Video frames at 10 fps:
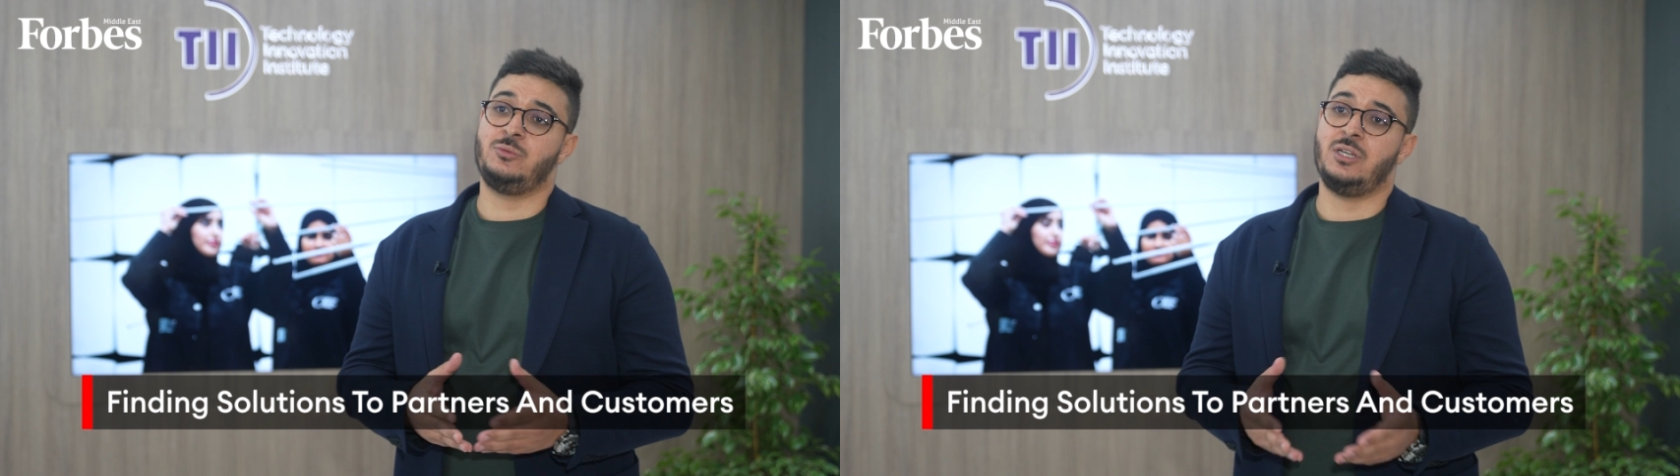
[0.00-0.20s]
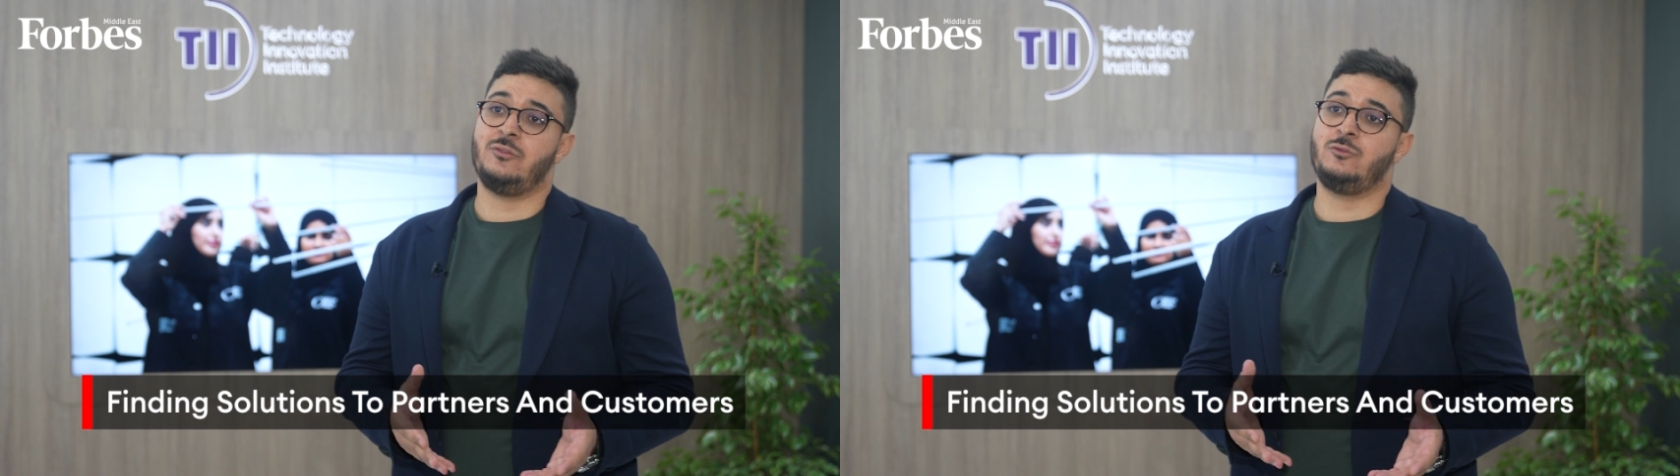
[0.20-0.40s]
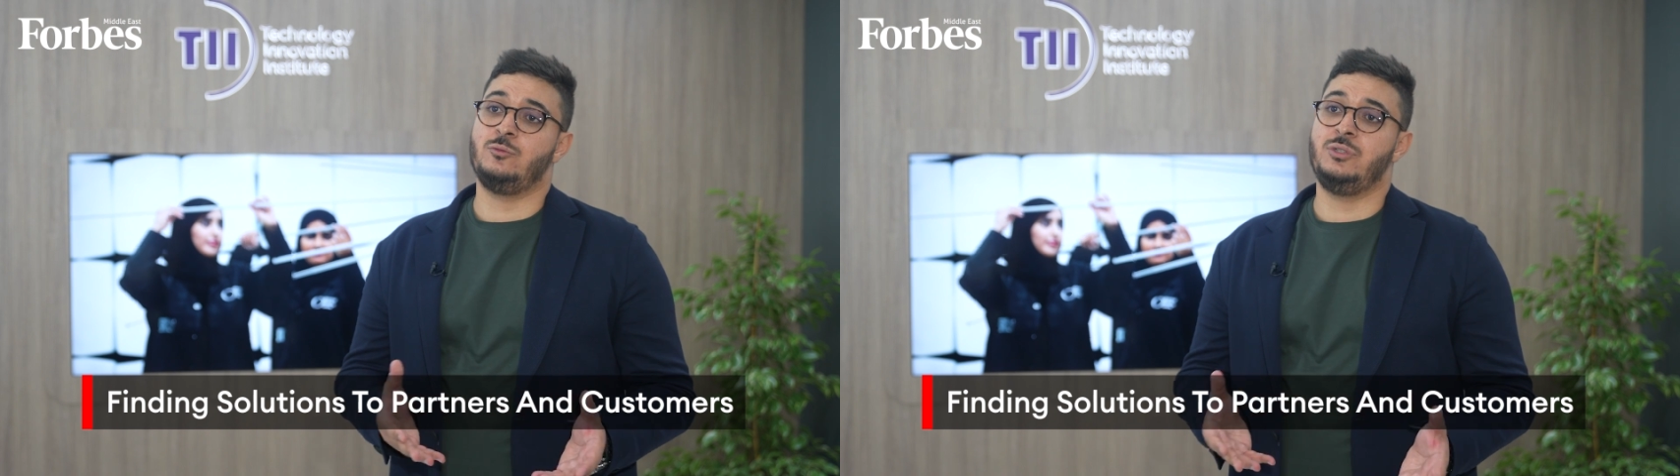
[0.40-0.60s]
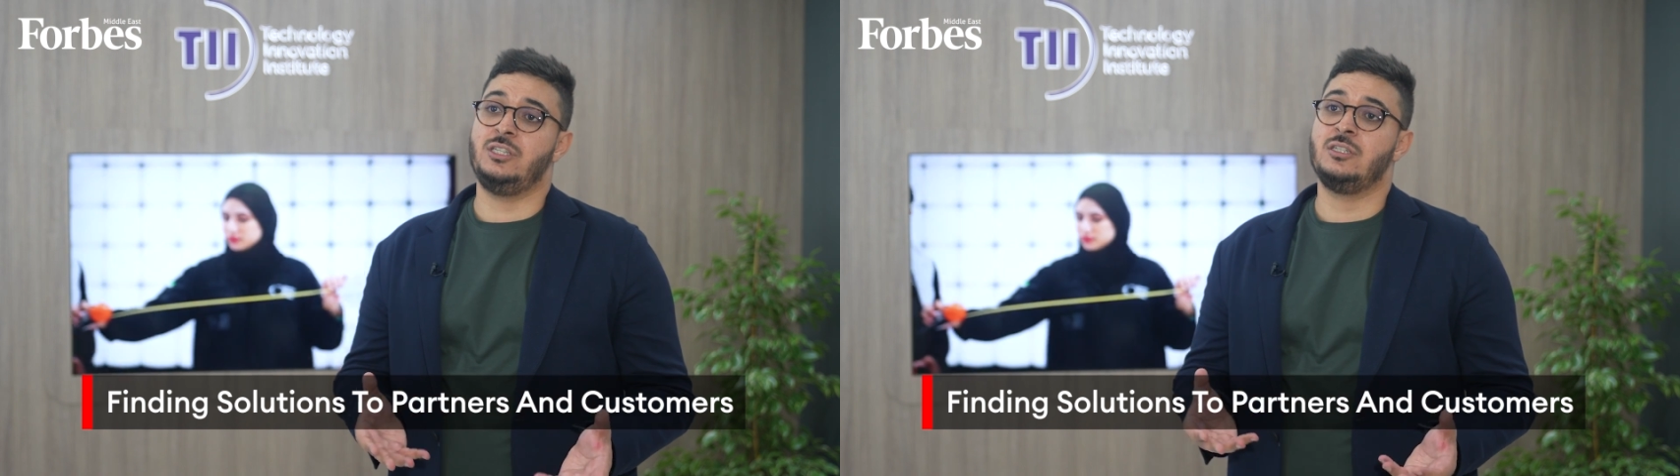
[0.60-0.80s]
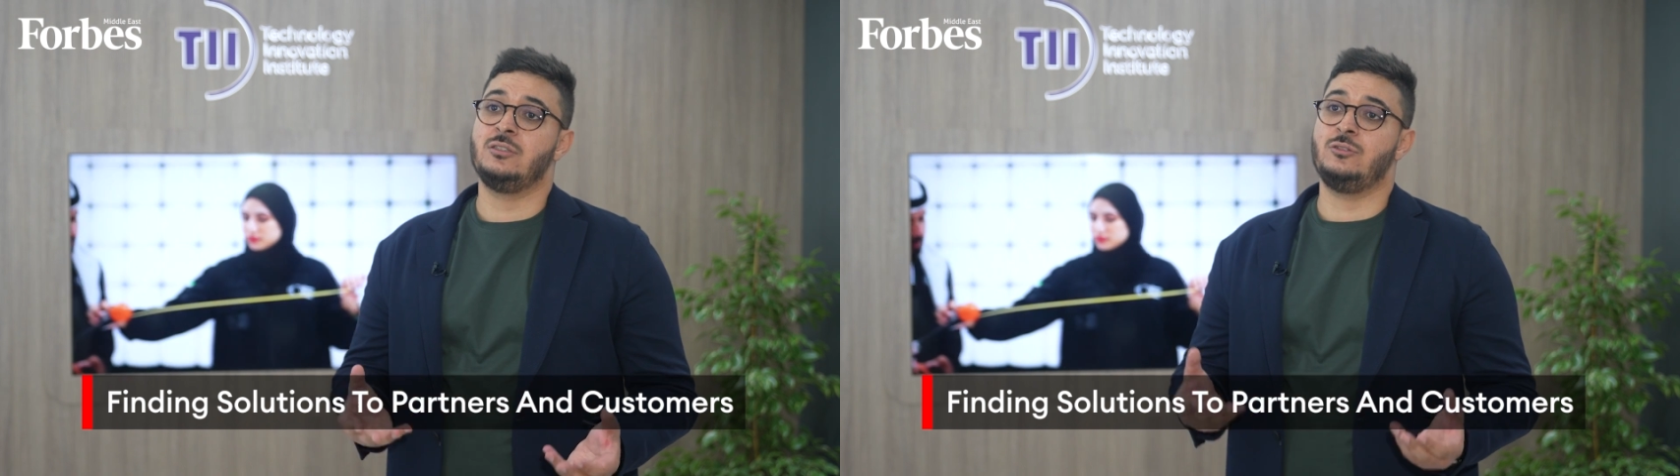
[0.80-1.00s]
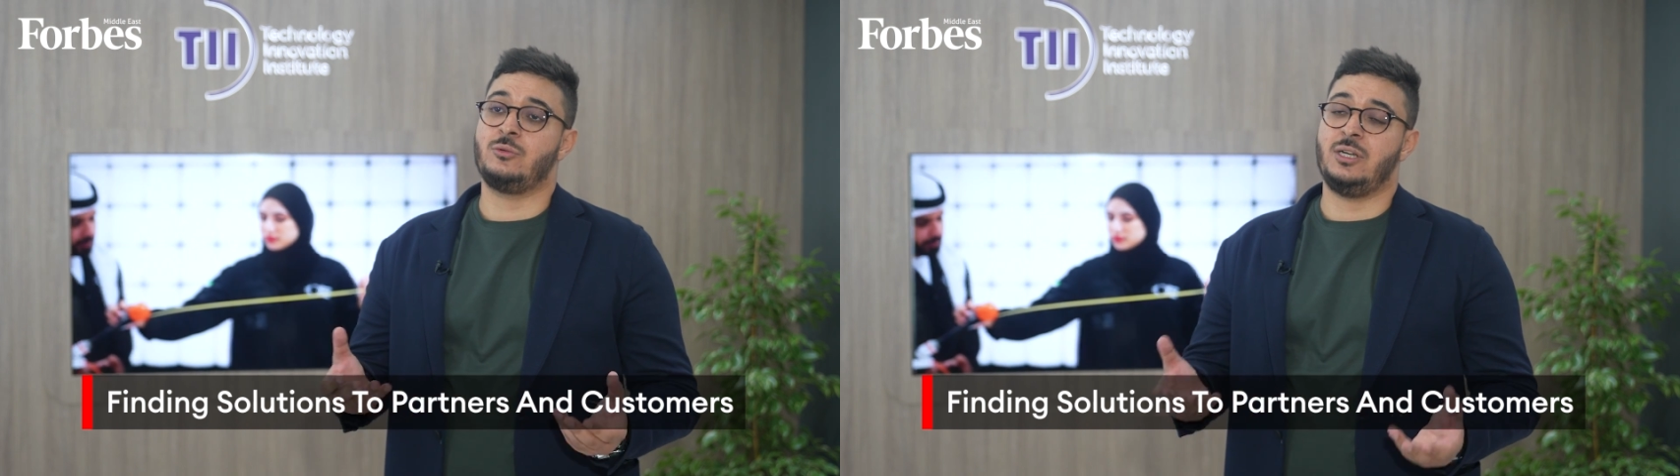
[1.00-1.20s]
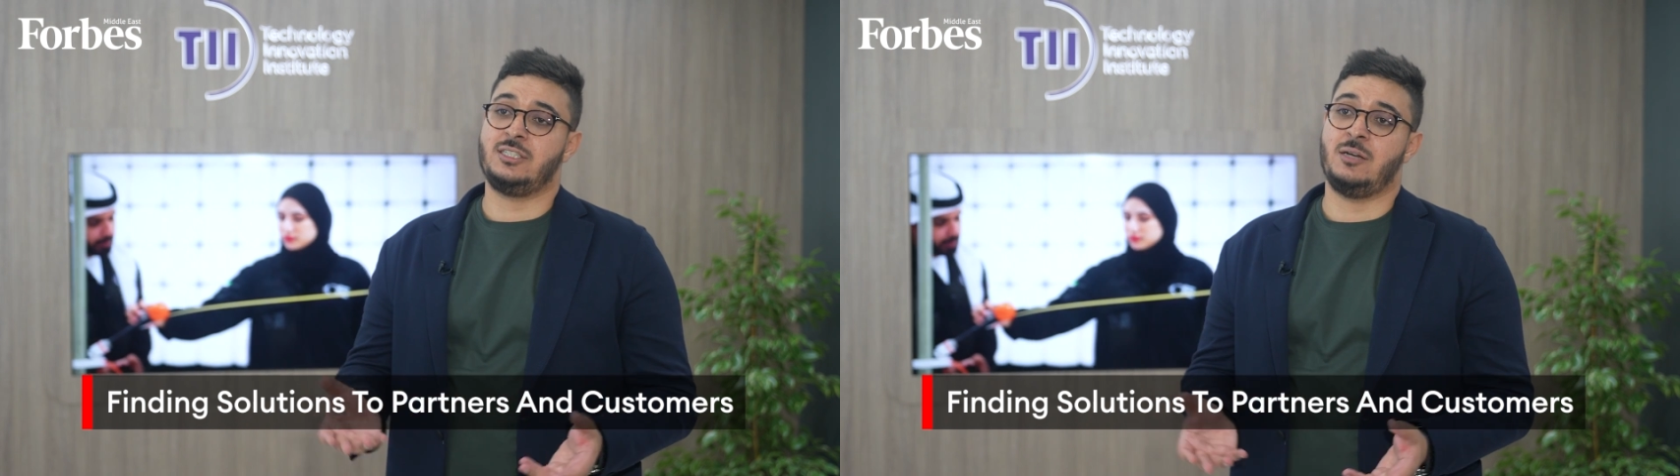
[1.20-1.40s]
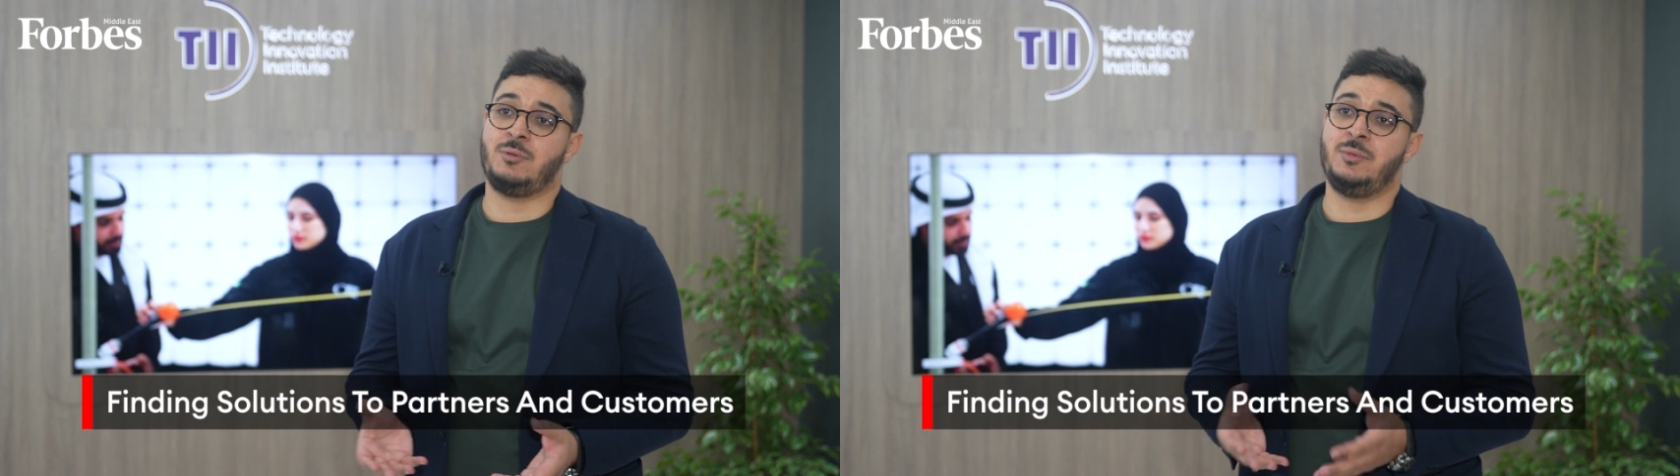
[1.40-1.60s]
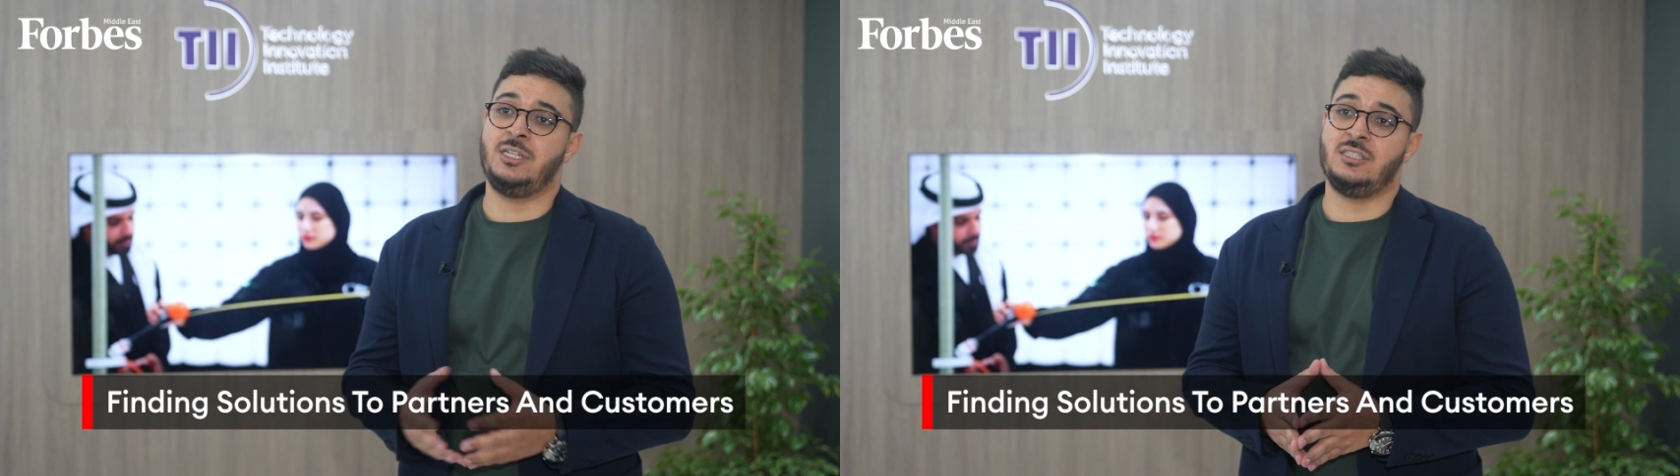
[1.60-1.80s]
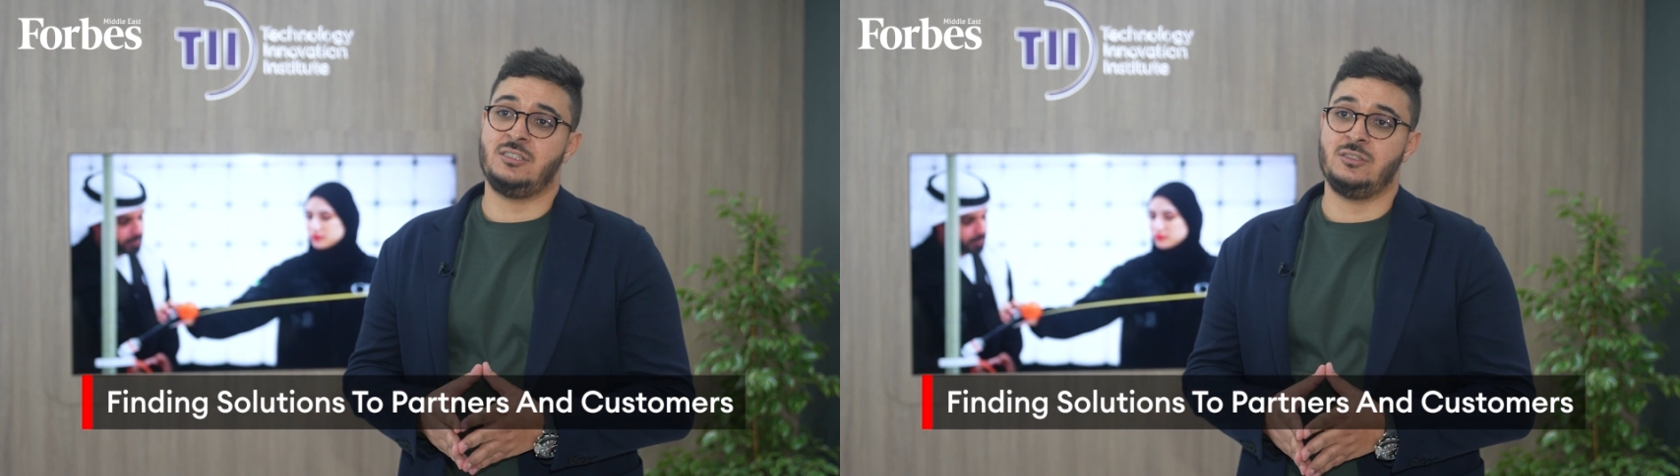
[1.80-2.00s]
we have to build the right
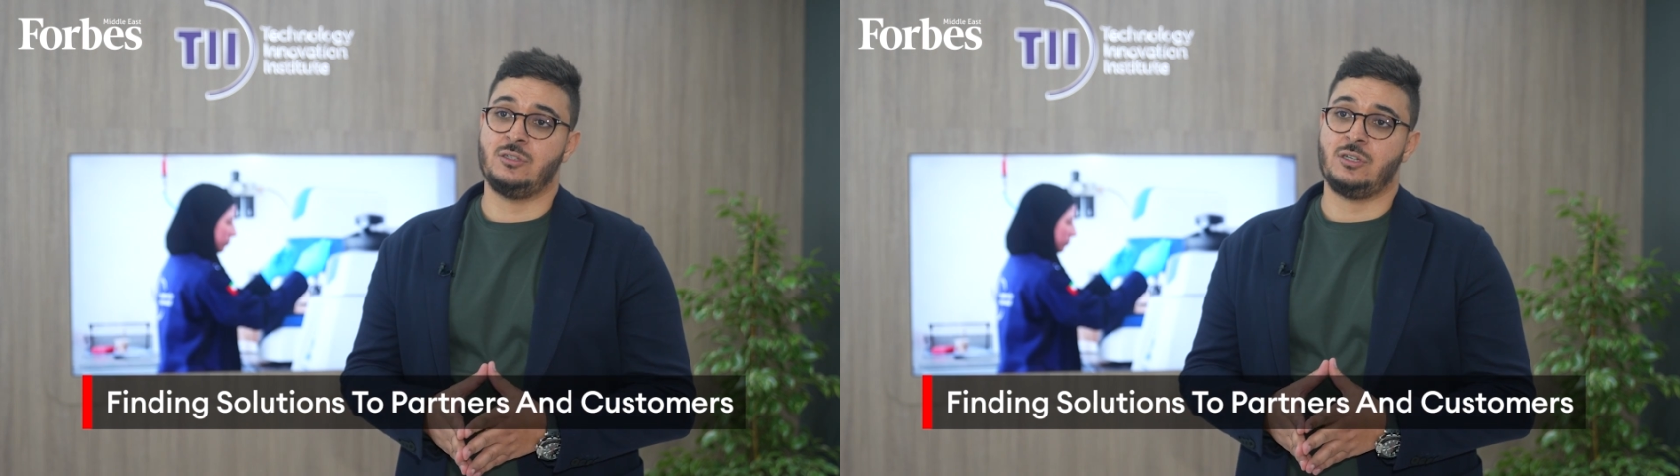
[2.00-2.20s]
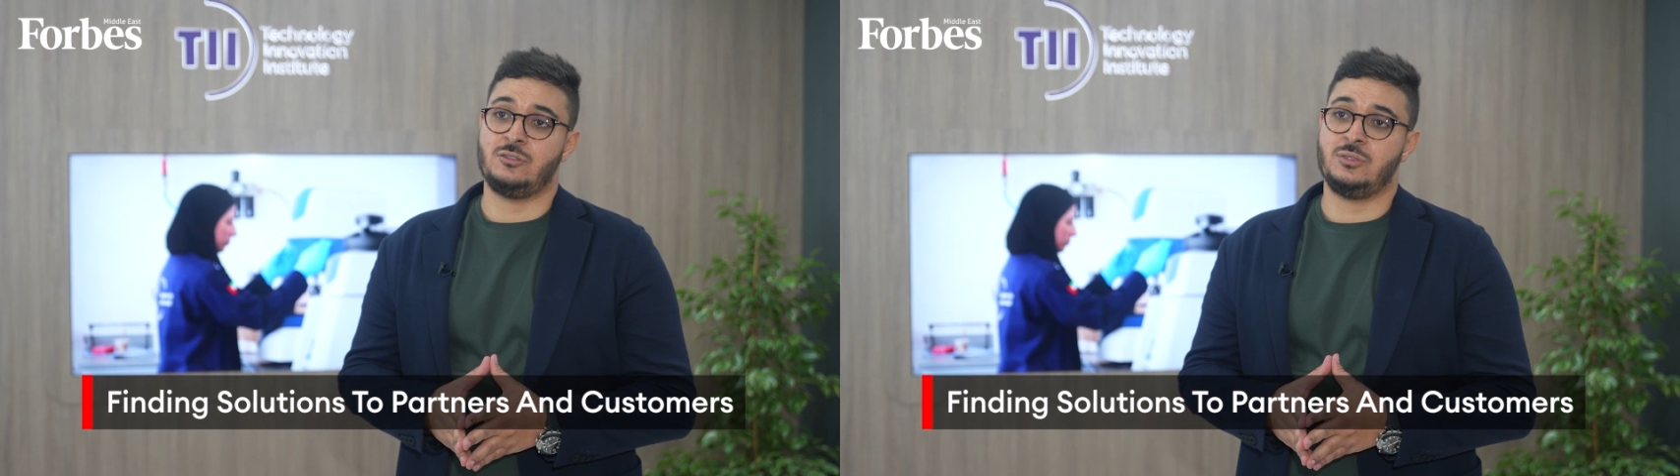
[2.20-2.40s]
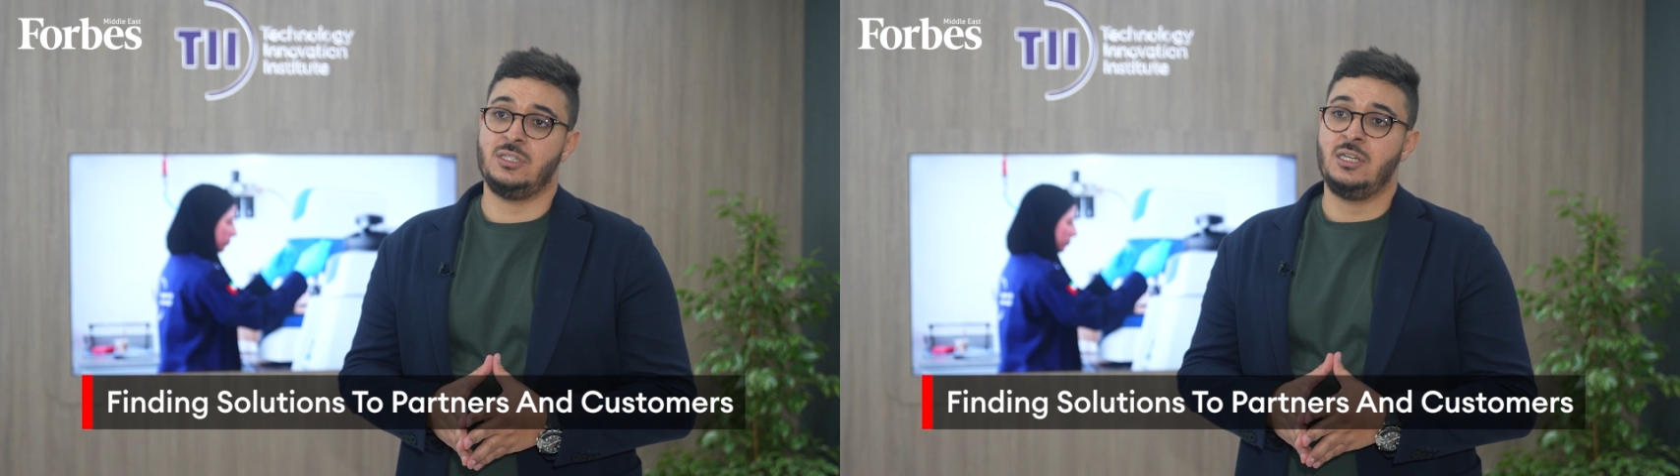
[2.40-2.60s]
capabilities in the country.